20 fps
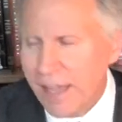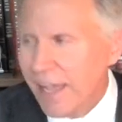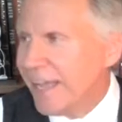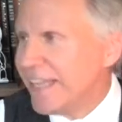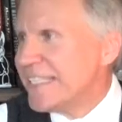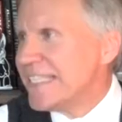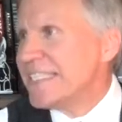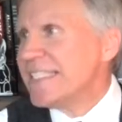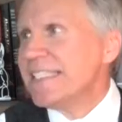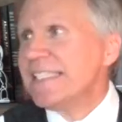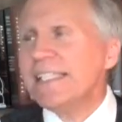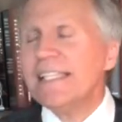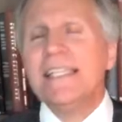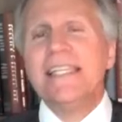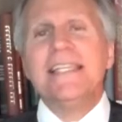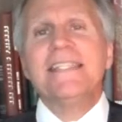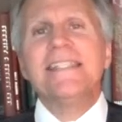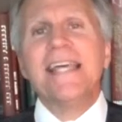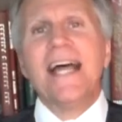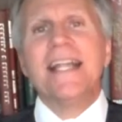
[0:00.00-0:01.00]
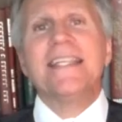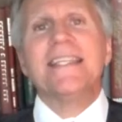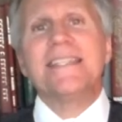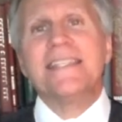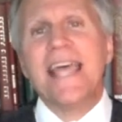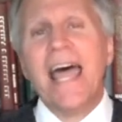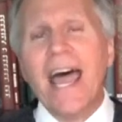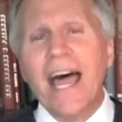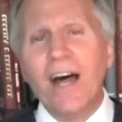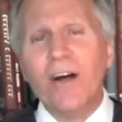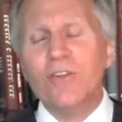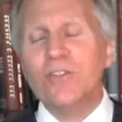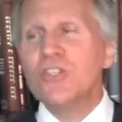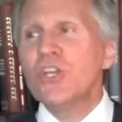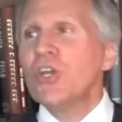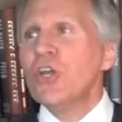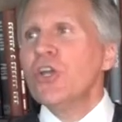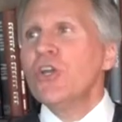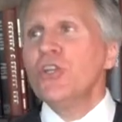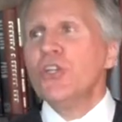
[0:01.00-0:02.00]
As silly as that
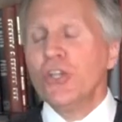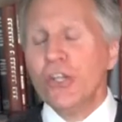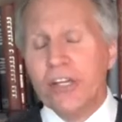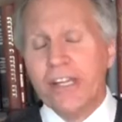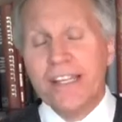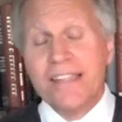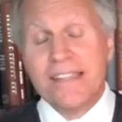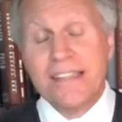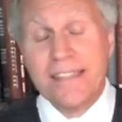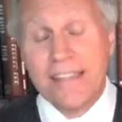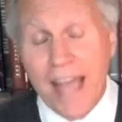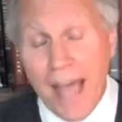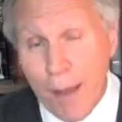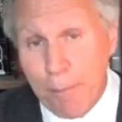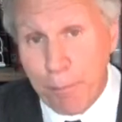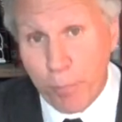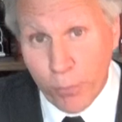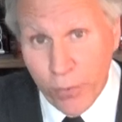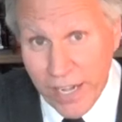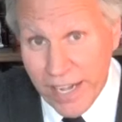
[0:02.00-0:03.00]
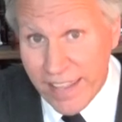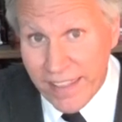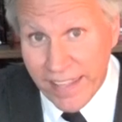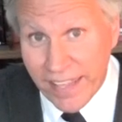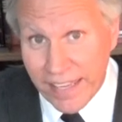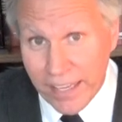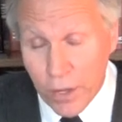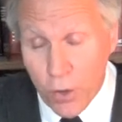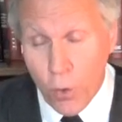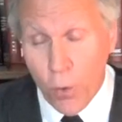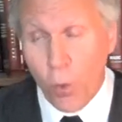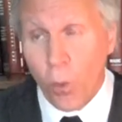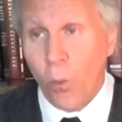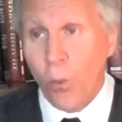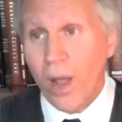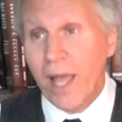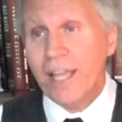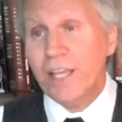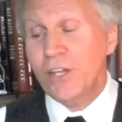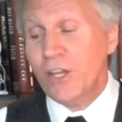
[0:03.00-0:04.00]
sounds, you're going to stop breathing.
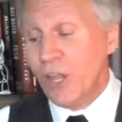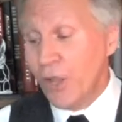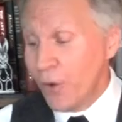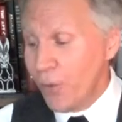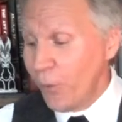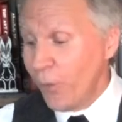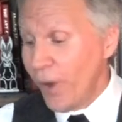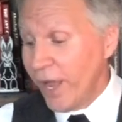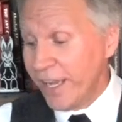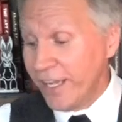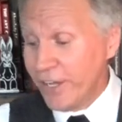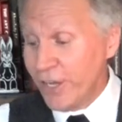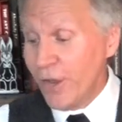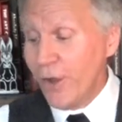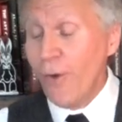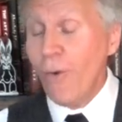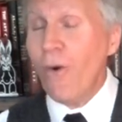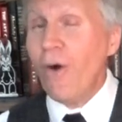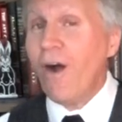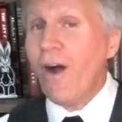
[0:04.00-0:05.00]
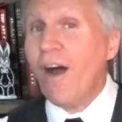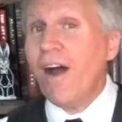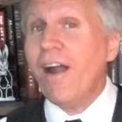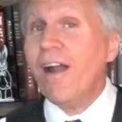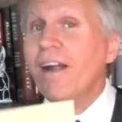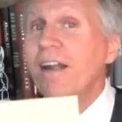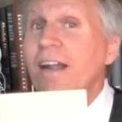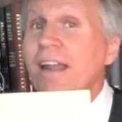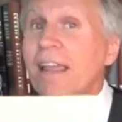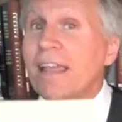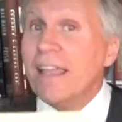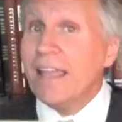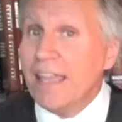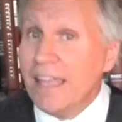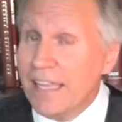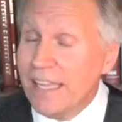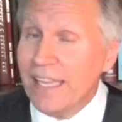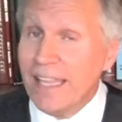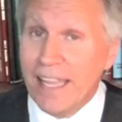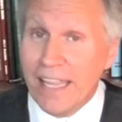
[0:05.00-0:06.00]
When you are
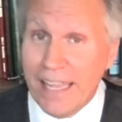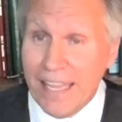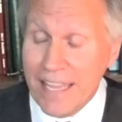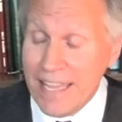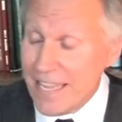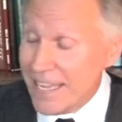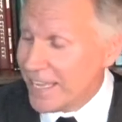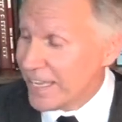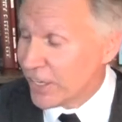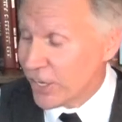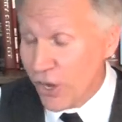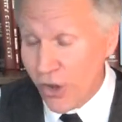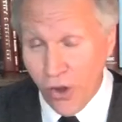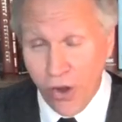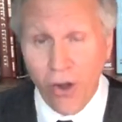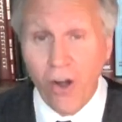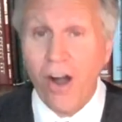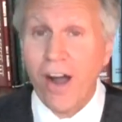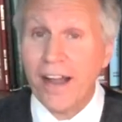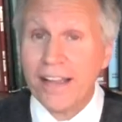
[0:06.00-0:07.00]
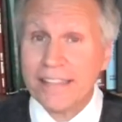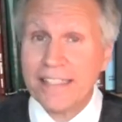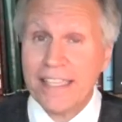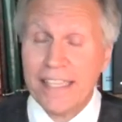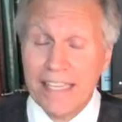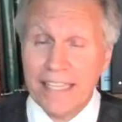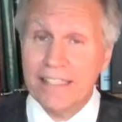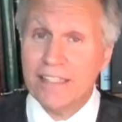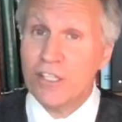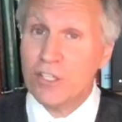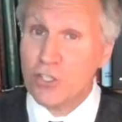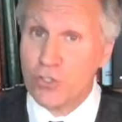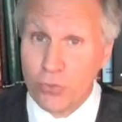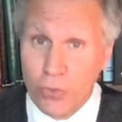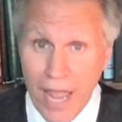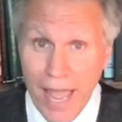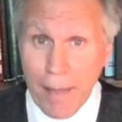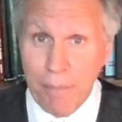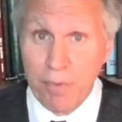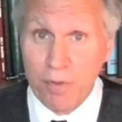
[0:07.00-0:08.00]
caught in the
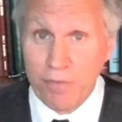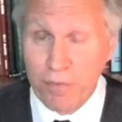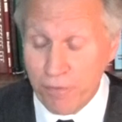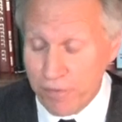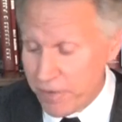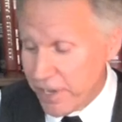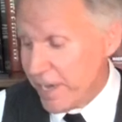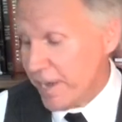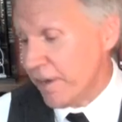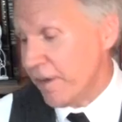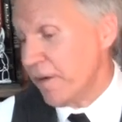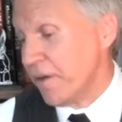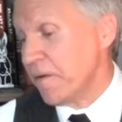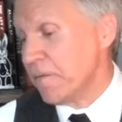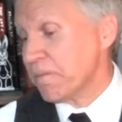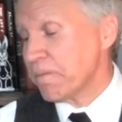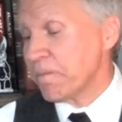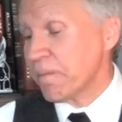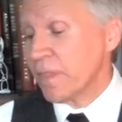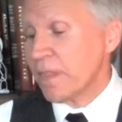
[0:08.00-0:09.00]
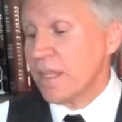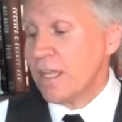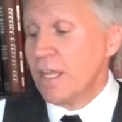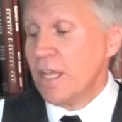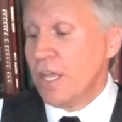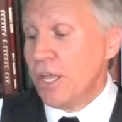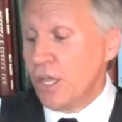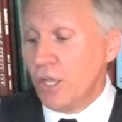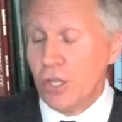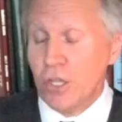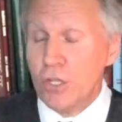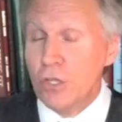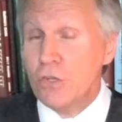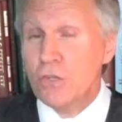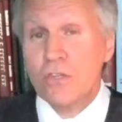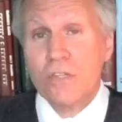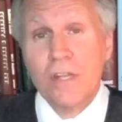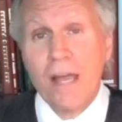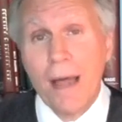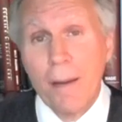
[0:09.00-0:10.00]
trap of fear, you
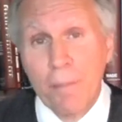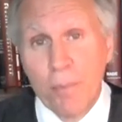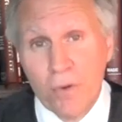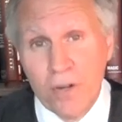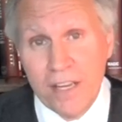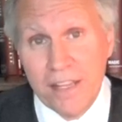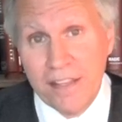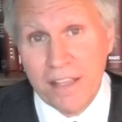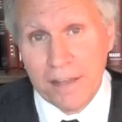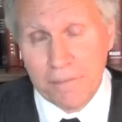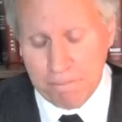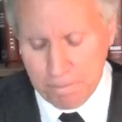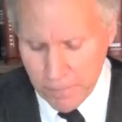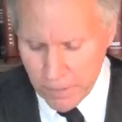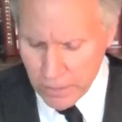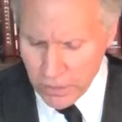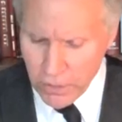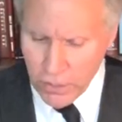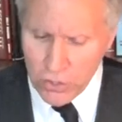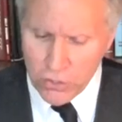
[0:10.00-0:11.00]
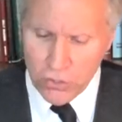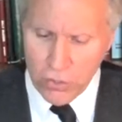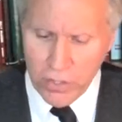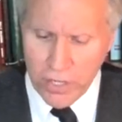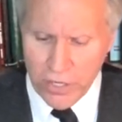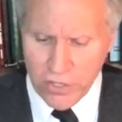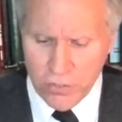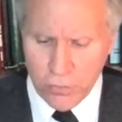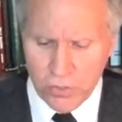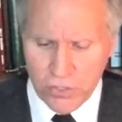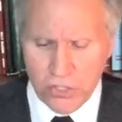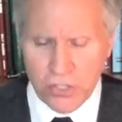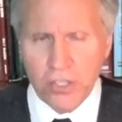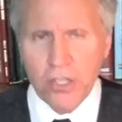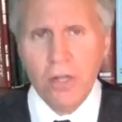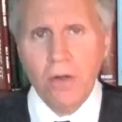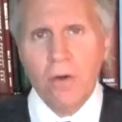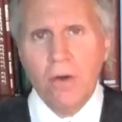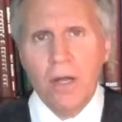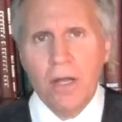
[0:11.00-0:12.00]
stop breathing. So here's what you
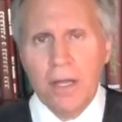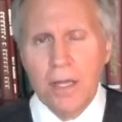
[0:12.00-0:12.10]
do.